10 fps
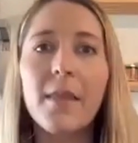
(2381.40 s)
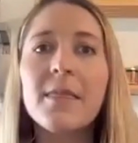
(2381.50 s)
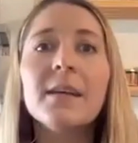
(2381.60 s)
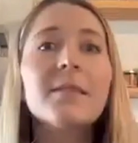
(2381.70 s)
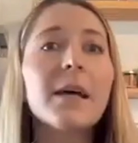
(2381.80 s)

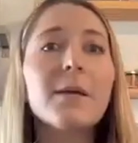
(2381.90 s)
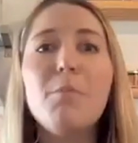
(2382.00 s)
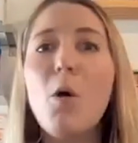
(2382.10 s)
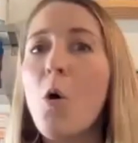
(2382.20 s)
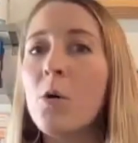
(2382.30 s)
things like
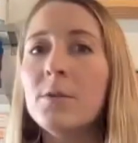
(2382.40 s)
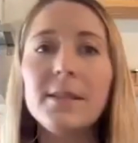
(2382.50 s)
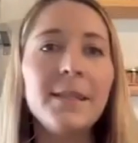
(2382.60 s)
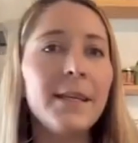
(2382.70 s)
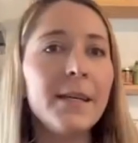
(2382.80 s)

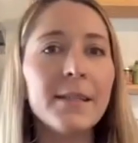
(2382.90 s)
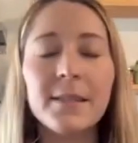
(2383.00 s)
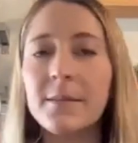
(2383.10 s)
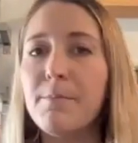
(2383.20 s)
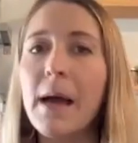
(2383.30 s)
molds,
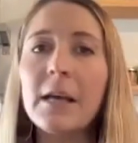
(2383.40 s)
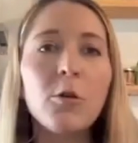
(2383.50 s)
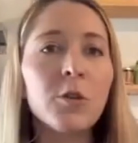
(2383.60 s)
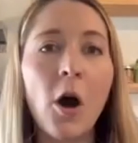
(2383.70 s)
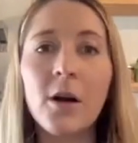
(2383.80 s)
yeasts,
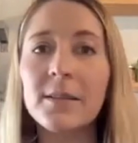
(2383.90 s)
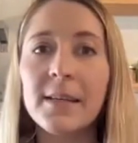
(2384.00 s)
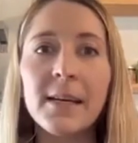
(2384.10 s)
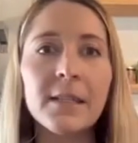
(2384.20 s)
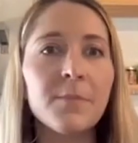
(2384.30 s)

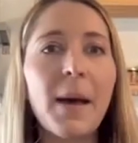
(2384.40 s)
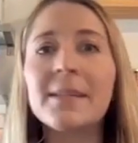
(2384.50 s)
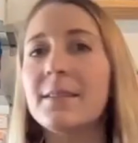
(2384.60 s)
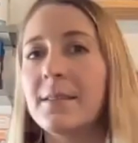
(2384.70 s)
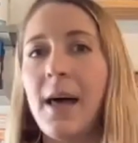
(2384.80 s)
mycotoxins,
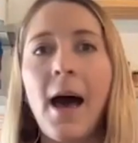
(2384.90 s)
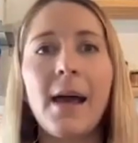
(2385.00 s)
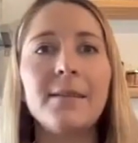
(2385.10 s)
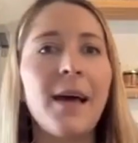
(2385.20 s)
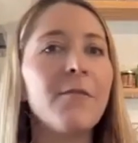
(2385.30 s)

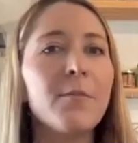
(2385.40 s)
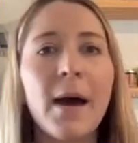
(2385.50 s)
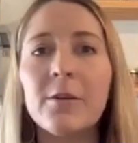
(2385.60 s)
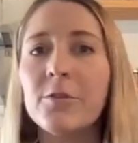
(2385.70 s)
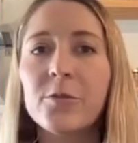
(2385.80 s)
pesticides, heavy
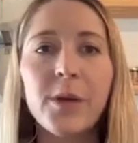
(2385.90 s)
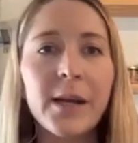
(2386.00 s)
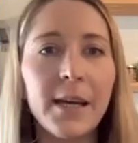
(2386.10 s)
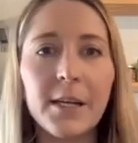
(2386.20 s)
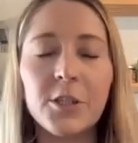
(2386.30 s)
metals,
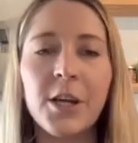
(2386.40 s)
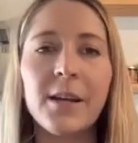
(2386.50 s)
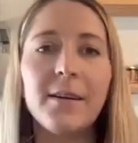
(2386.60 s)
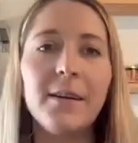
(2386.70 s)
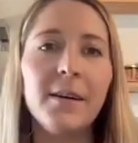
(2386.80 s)

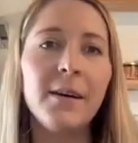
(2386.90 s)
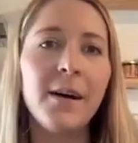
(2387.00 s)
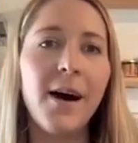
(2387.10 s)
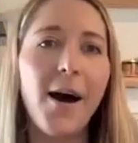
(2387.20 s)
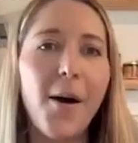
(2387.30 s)
irradiation.
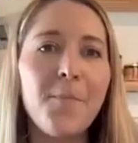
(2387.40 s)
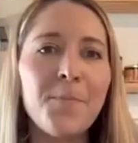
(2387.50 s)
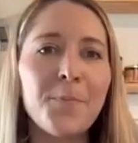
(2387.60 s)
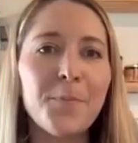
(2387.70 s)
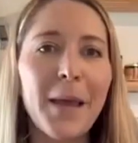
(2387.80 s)

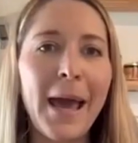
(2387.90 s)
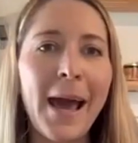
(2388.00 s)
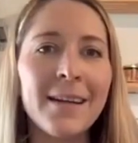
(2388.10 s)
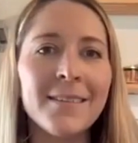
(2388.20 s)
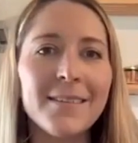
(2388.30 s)

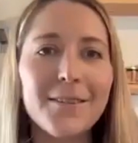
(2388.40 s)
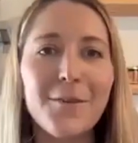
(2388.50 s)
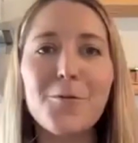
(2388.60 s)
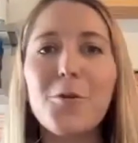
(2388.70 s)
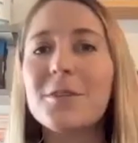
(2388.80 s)
And
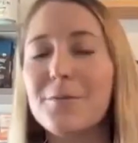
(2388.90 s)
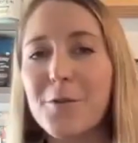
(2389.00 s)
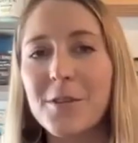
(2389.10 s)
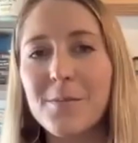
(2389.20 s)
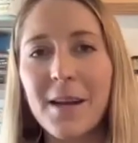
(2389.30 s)
of course, at
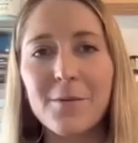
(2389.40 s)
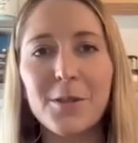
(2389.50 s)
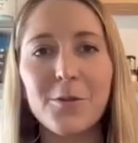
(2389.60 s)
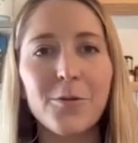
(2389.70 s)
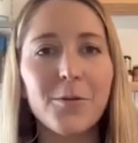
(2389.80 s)
Sigmatic, we
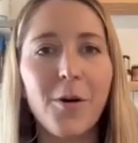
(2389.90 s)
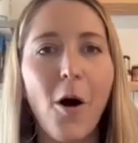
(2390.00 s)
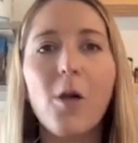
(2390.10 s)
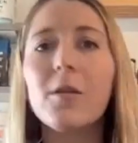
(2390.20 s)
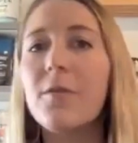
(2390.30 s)
do
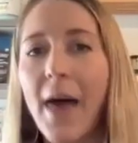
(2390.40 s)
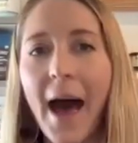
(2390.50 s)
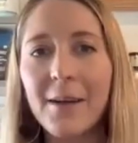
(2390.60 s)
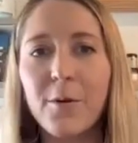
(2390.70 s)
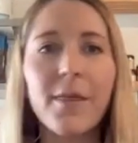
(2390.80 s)
all of
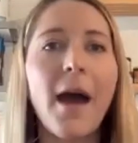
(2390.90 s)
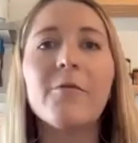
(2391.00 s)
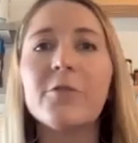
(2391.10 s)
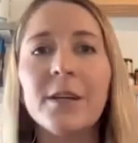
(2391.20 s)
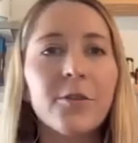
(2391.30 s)
that with
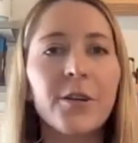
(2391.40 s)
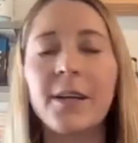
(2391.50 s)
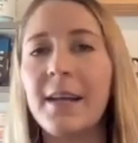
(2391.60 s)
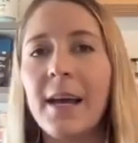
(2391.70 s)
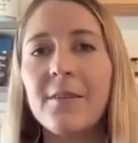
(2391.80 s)
every
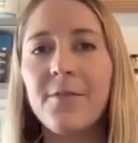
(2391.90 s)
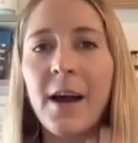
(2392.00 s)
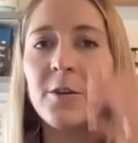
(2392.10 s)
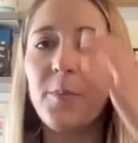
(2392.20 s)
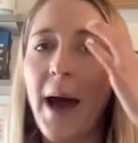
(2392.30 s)
ingredient and
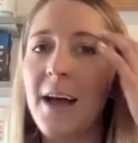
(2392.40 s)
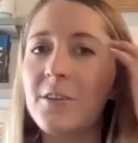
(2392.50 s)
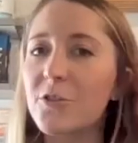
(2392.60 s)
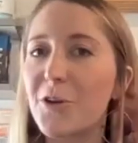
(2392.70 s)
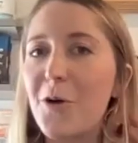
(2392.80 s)
final
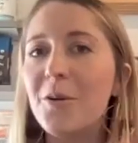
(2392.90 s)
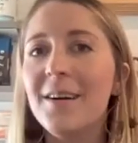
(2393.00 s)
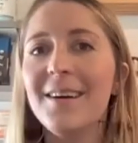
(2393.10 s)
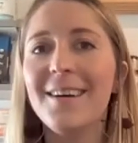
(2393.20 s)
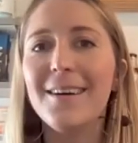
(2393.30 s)
batch. So
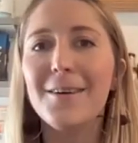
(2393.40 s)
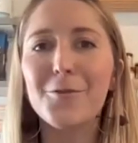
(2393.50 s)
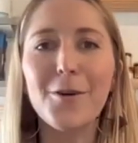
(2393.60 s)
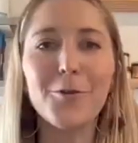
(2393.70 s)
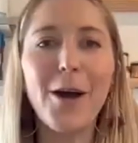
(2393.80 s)
if
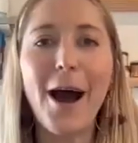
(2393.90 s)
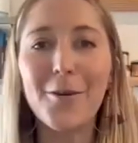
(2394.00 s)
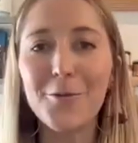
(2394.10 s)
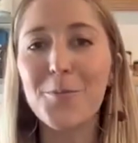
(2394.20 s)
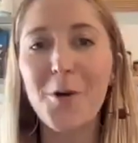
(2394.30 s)
we're ever out
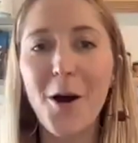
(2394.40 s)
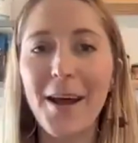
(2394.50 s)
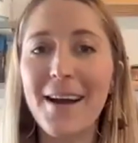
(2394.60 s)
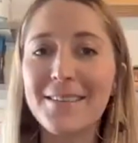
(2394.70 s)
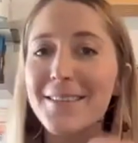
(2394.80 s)
of a
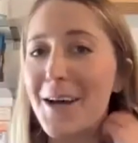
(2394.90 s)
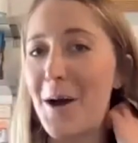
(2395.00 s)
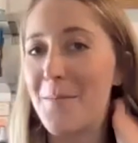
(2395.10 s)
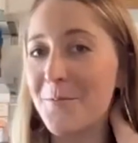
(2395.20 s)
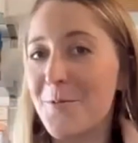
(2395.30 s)
product,
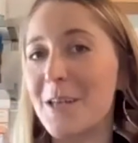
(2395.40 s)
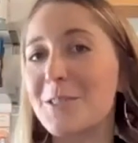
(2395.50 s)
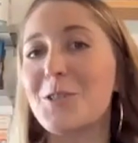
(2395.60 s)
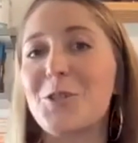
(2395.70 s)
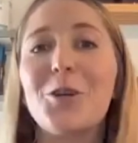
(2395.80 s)

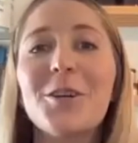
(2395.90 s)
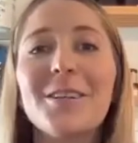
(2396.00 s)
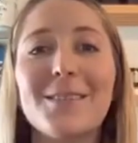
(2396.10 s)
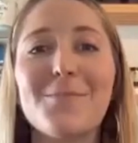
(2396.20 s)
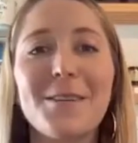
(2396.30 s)
rest assured,
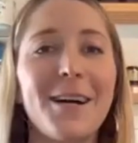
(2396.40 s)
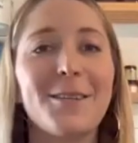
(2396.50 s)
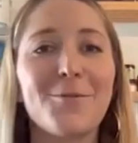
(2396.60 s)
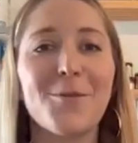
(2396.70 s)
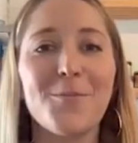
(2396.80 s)
it's
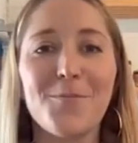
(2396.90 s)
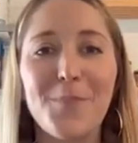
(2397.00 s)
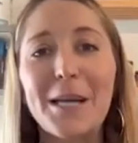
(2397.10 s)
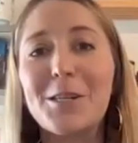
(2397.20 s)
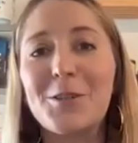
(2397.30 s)
because we're
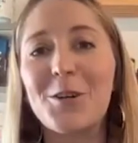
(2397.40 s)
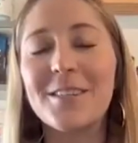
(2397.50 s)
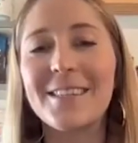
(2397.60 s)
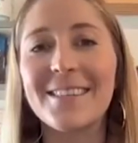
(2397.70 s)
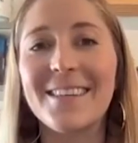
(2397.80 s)
making sure
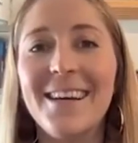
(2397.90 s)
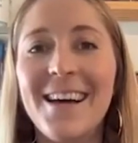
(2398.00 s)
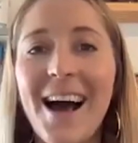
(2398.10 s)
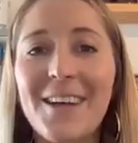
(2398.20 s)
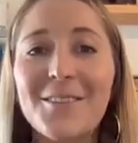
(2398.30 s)
it's
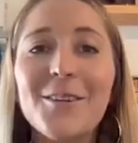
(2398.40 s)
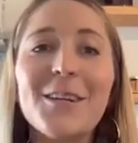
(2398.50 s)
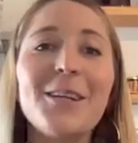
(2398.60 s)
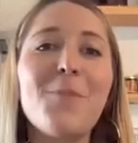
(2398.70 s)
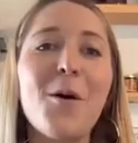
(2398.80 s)
as
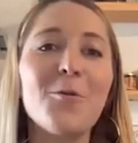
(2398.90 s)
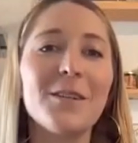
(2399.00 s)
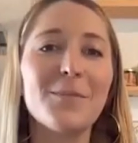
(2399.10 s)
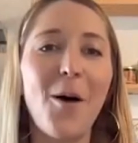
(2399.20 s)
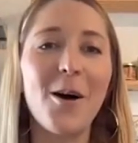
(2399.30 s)
clean and potent
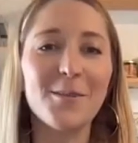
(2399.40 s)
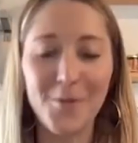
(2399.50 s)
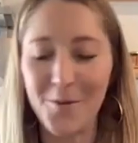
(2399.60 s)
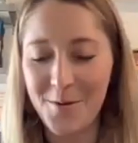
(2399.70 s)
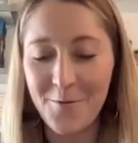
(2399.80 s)
as
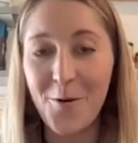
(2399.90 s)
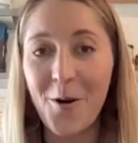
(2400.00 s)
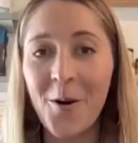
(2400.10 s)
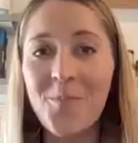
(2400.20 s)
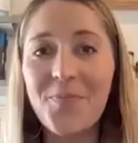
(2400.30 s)
possible
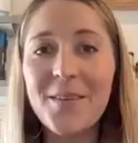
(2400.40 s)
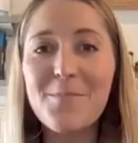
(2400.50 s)
before